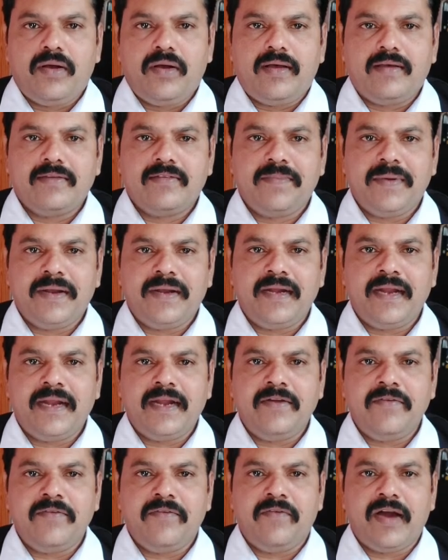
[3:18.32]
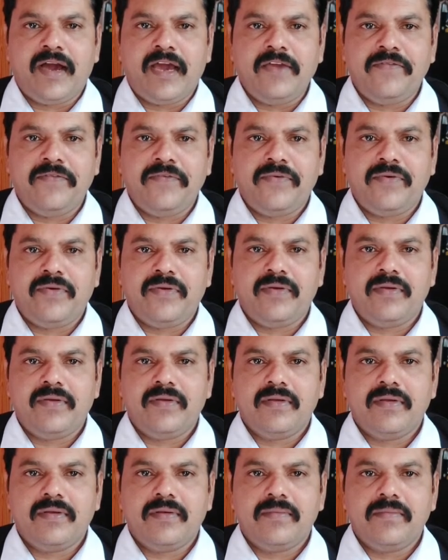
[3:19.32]
Husband and wife
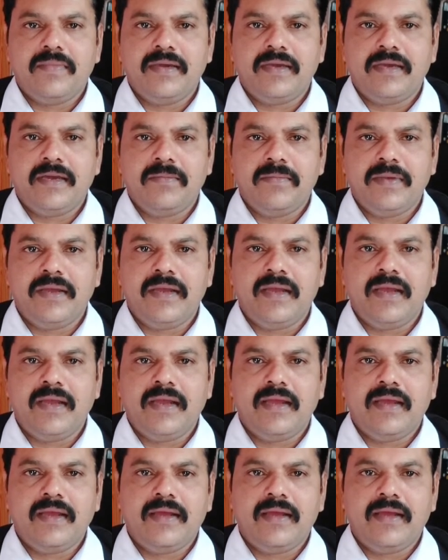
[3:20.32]
become a